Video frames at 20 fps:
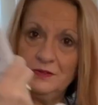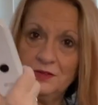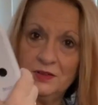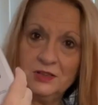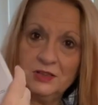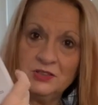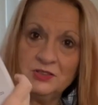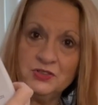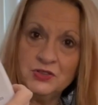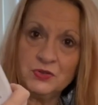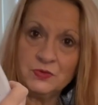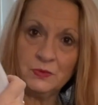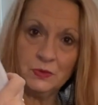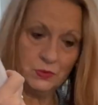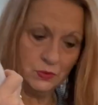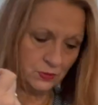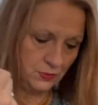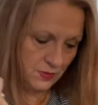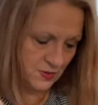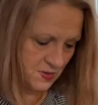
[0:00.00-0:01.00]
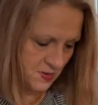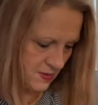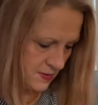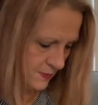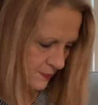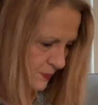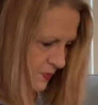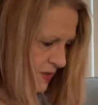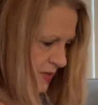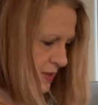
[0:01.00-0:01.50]
are the controls.
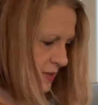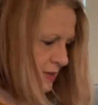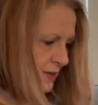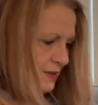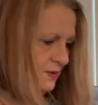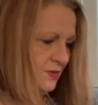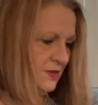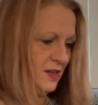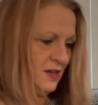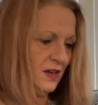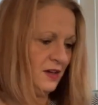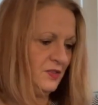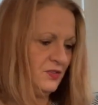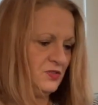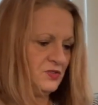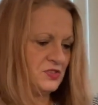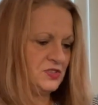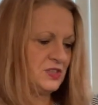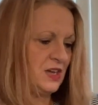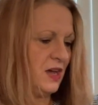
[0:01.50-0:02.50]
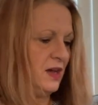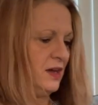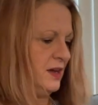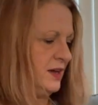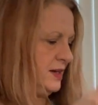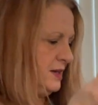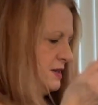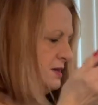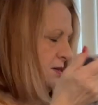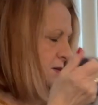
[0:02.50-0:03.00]
And the other
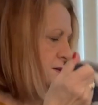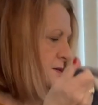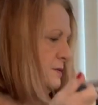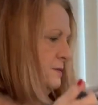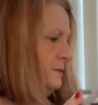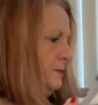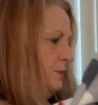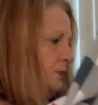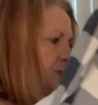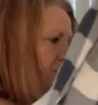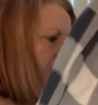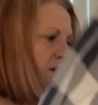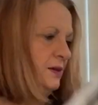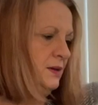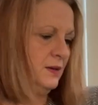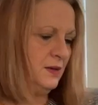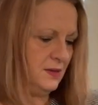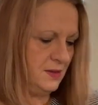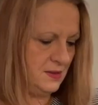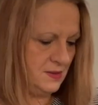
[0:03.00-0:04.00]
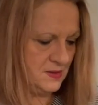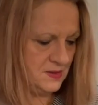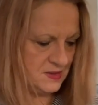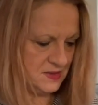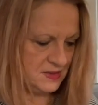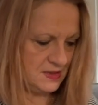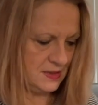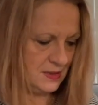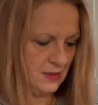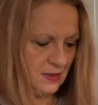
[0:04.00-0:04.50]
side
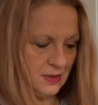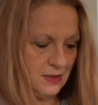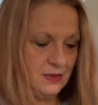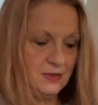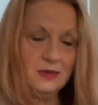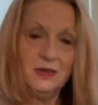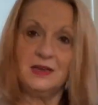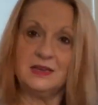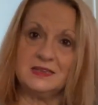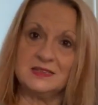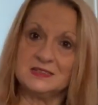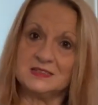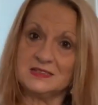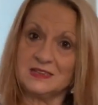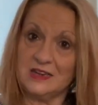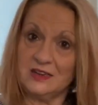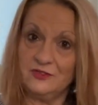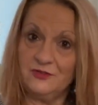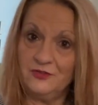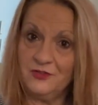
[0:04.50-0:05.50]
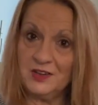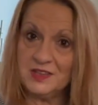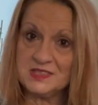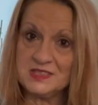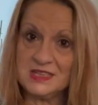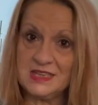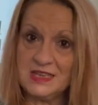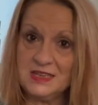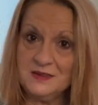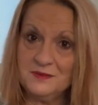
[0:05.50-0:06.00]
is nice and
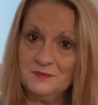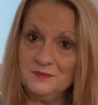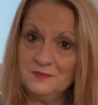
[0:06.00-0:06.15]
fuzzy.